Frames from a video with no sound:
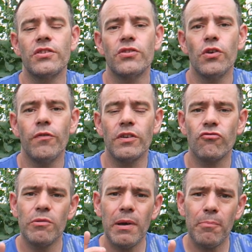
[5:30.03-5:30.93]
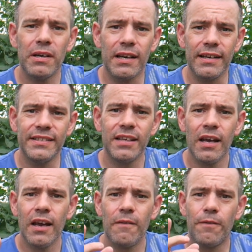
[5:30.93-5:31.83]
the surface. Remember guys,
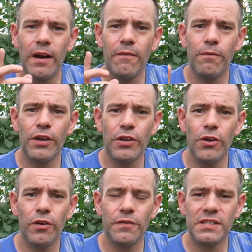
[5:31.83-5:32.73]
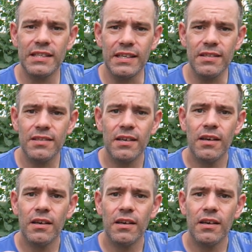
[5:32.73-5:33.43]
for every year of seed